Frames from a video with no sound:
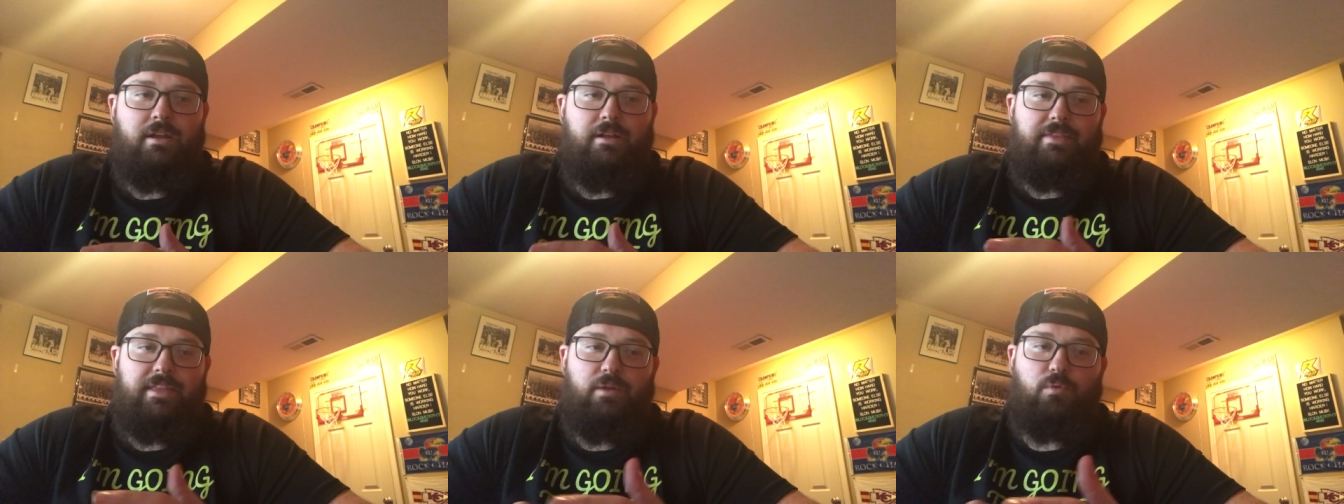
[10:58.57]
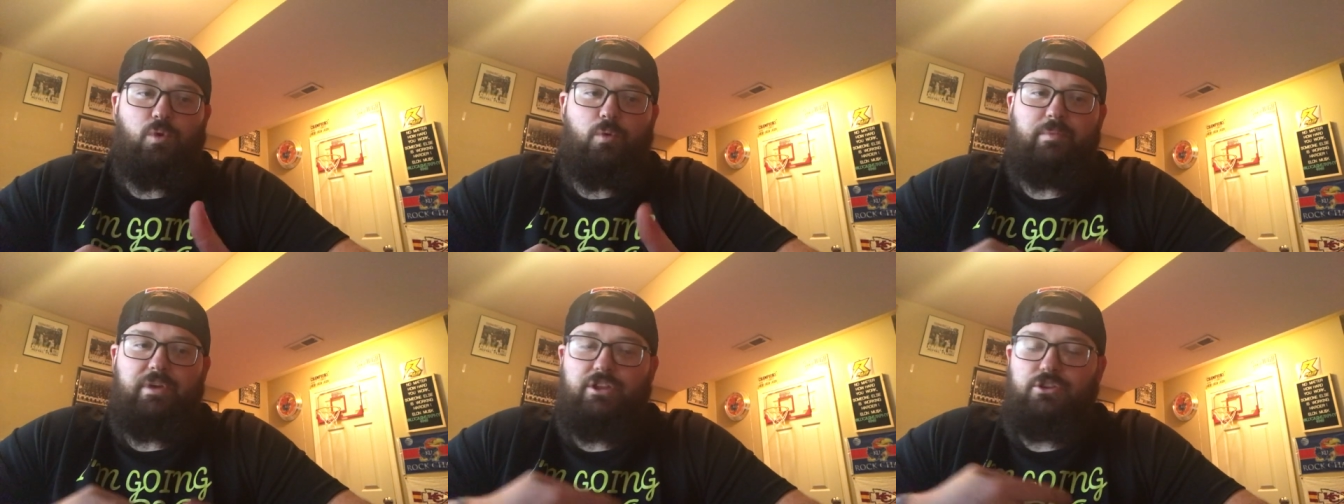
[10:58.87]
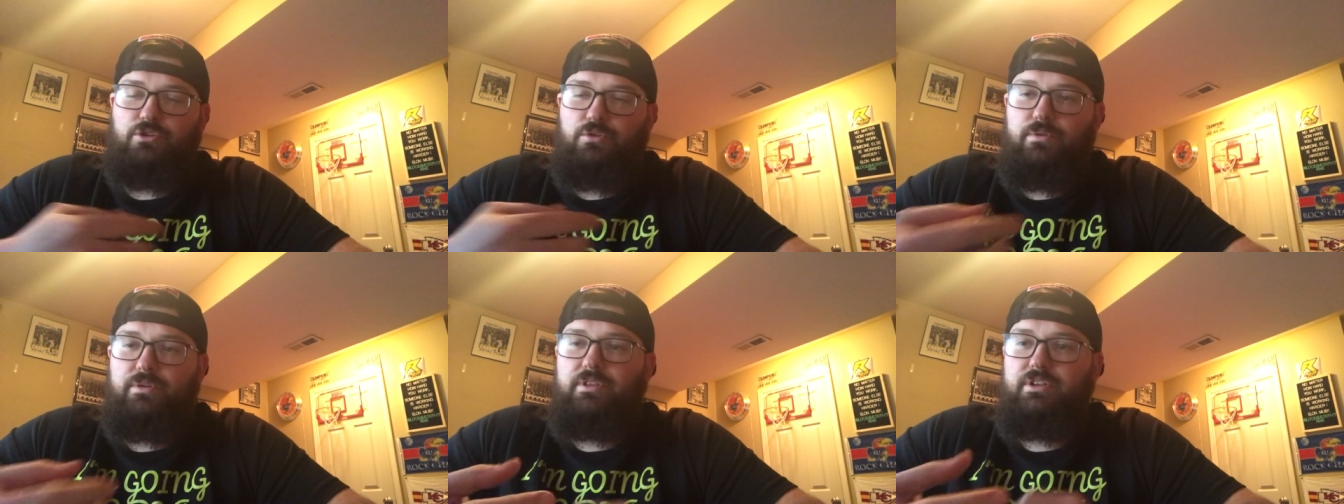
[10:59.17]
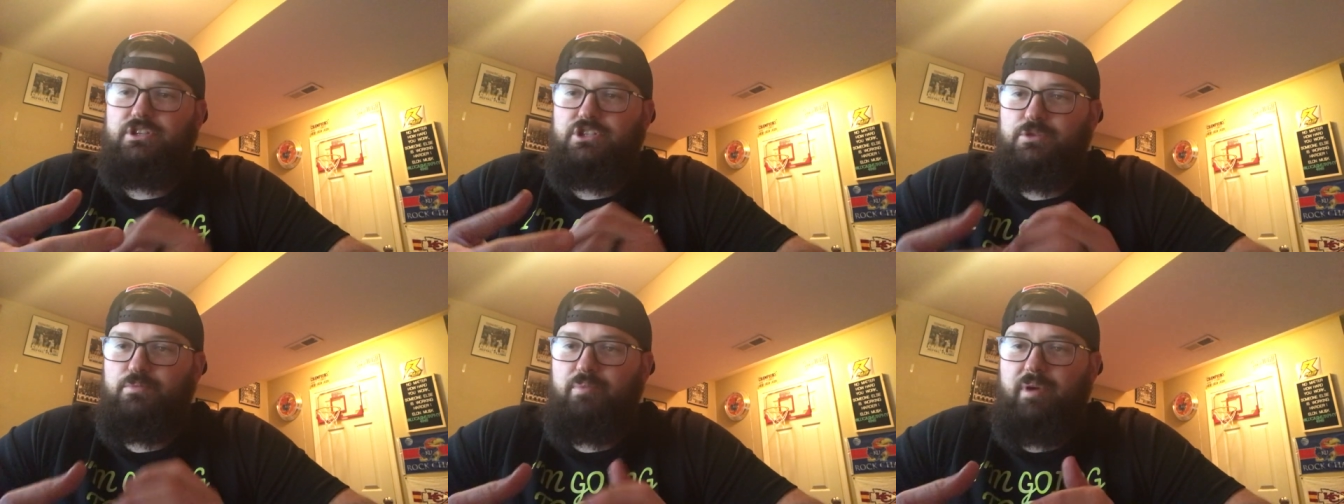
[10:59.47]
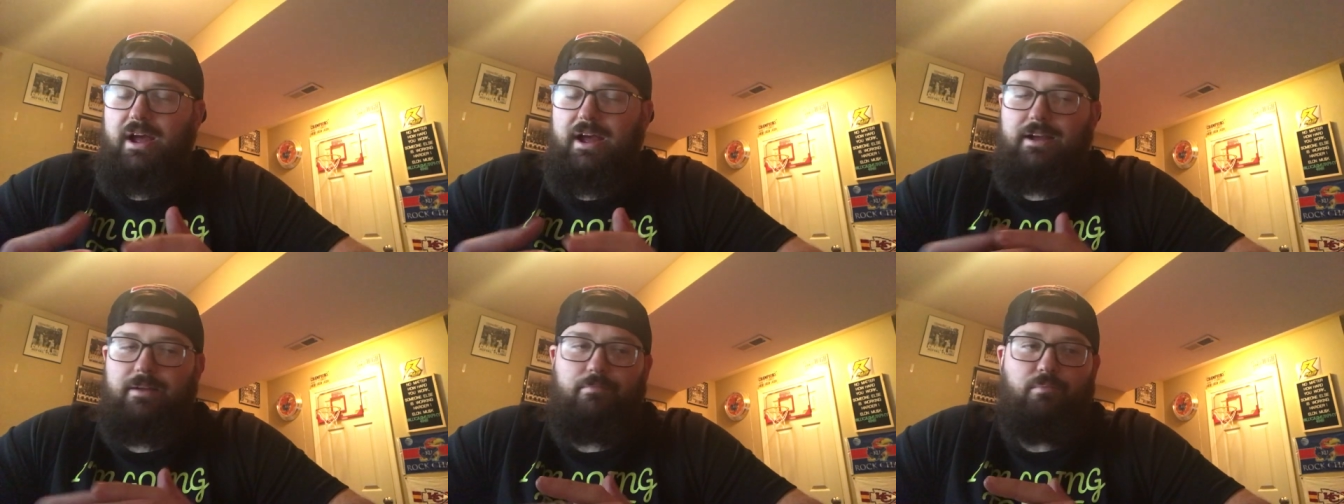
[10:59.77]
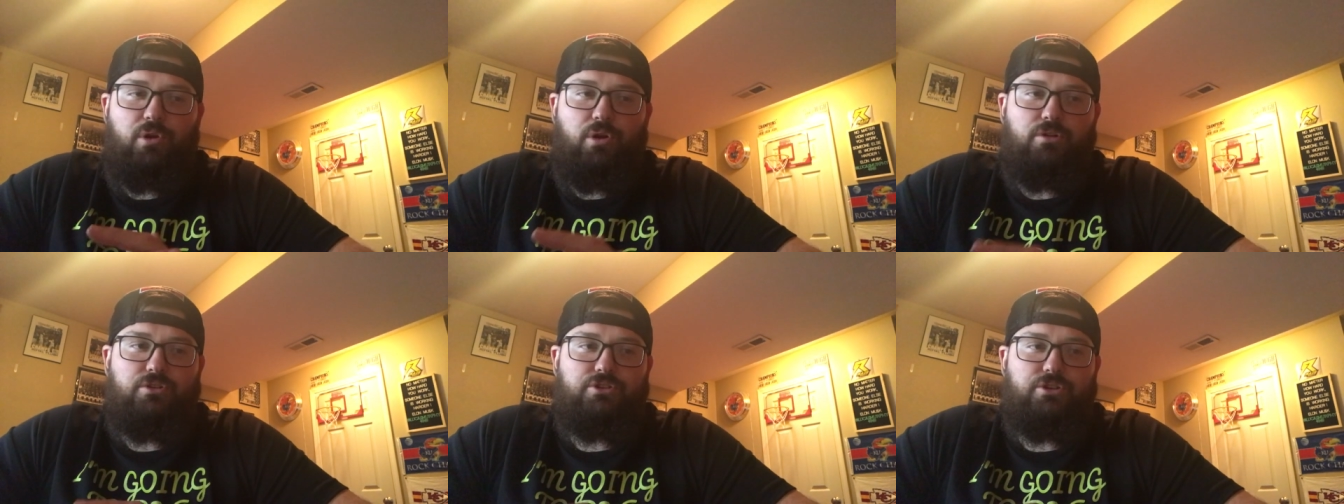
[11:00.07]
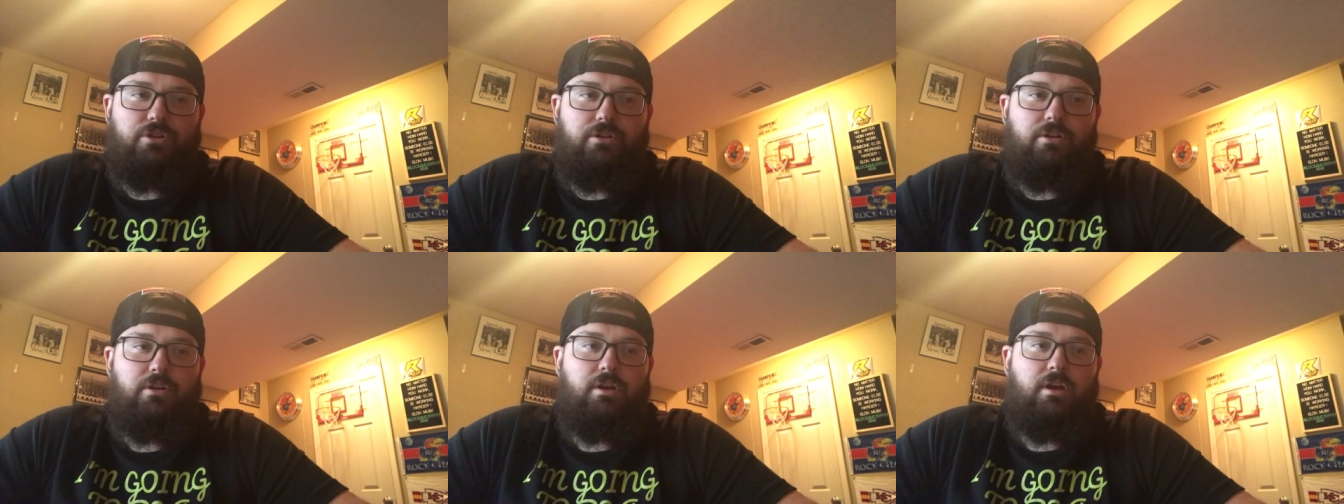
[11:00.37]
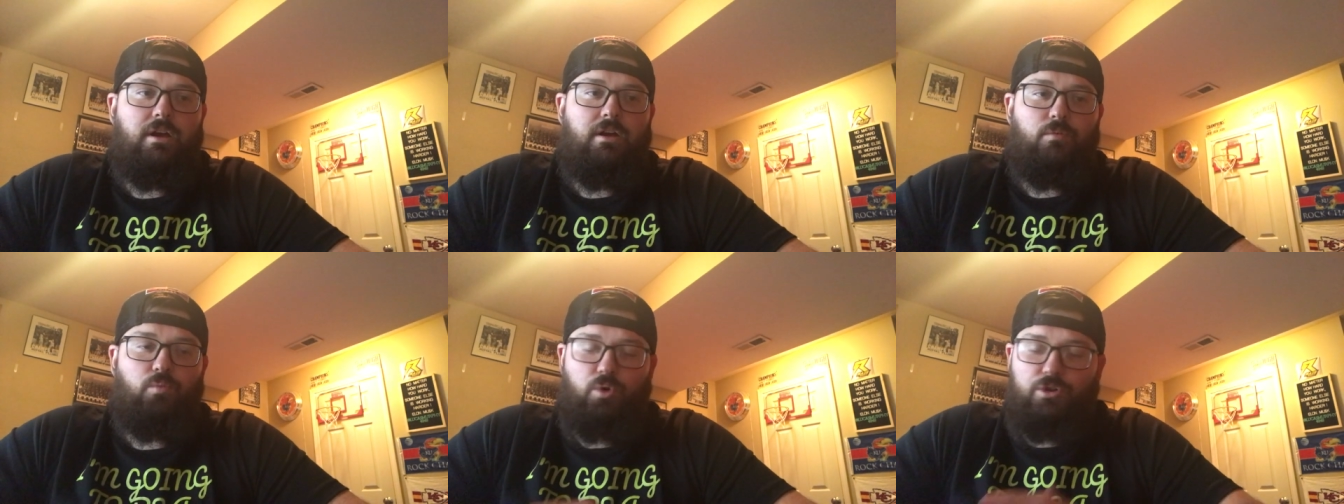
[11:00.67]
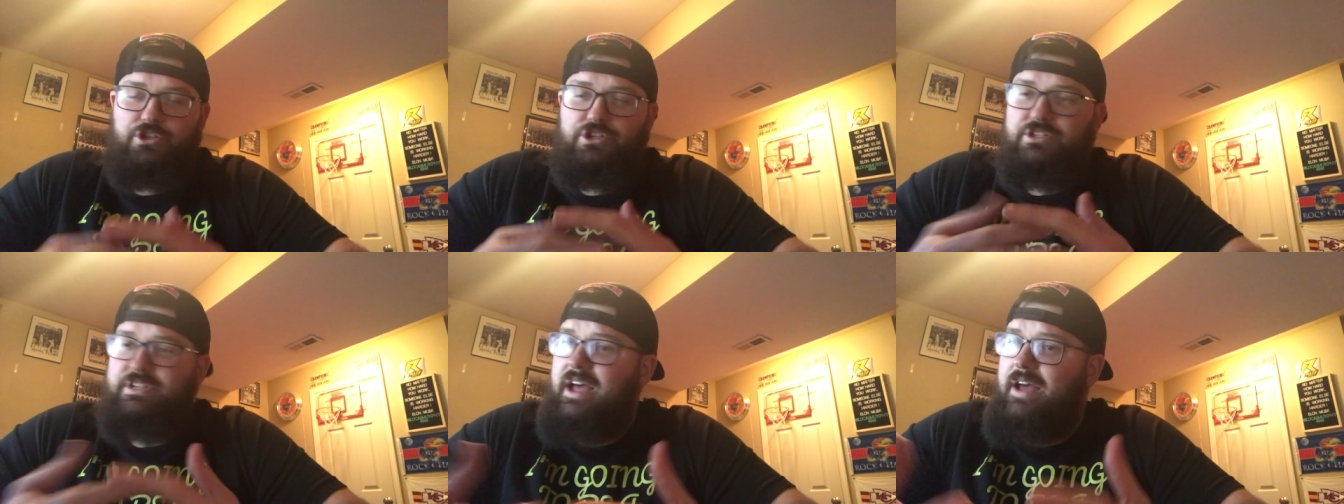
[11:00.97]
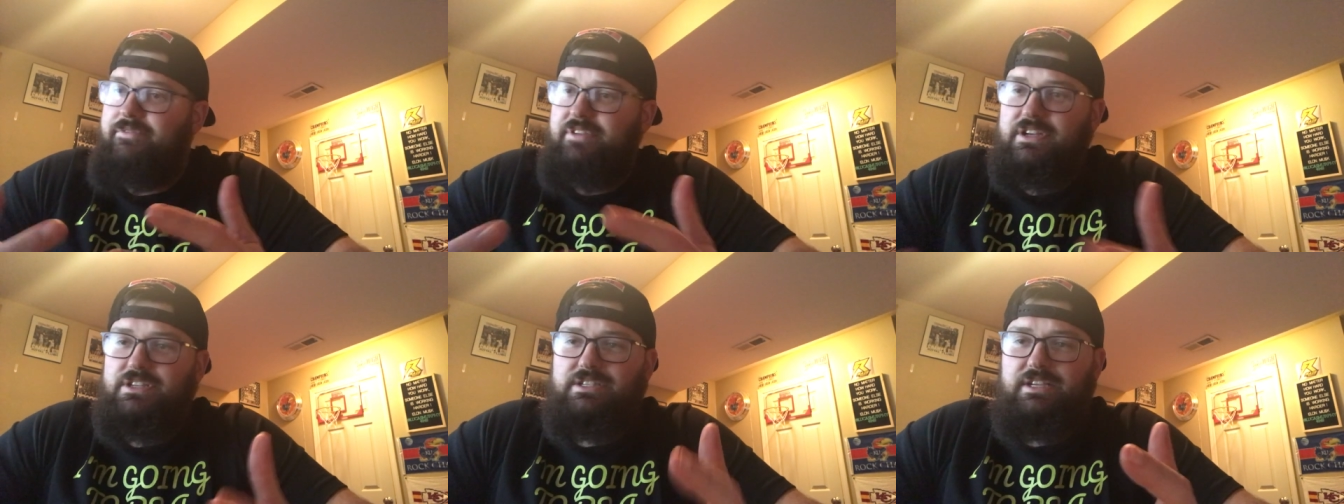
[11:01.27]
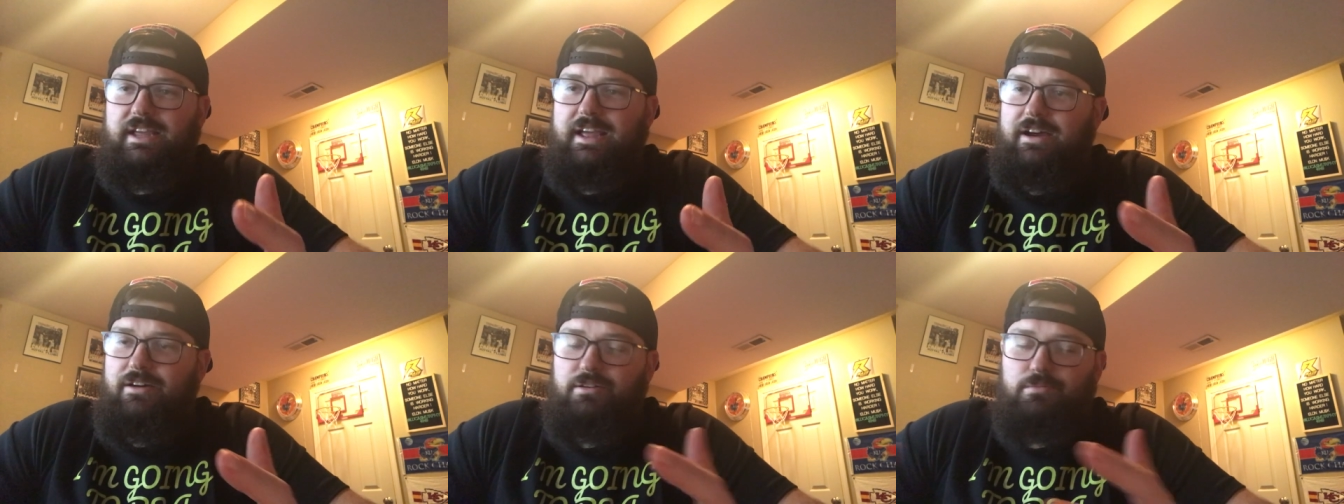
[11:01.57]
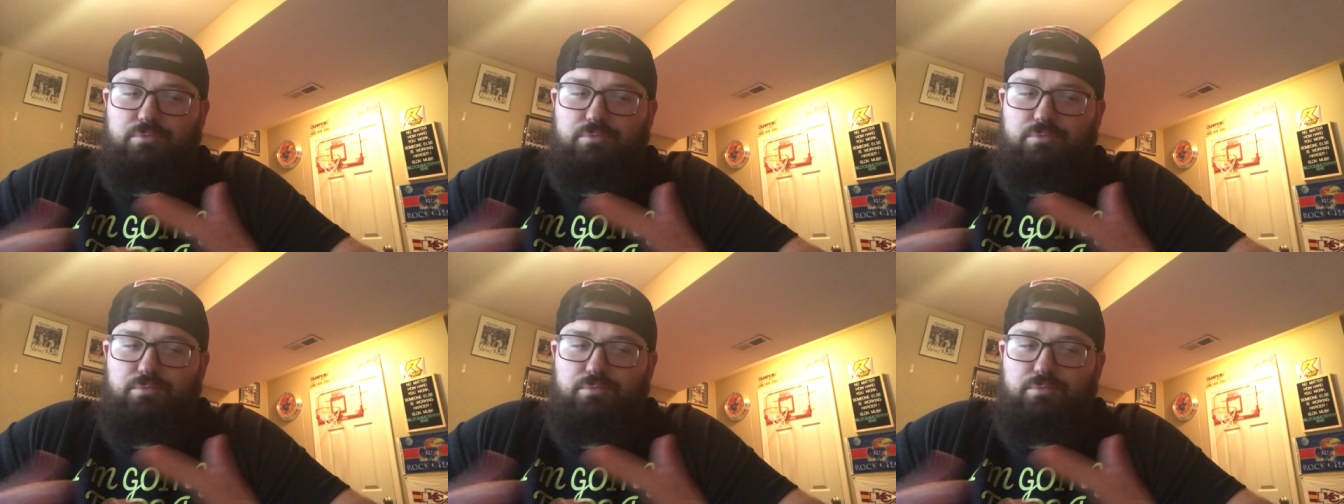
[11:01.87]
that will be doing the SPAC merger. We'll just have to see how it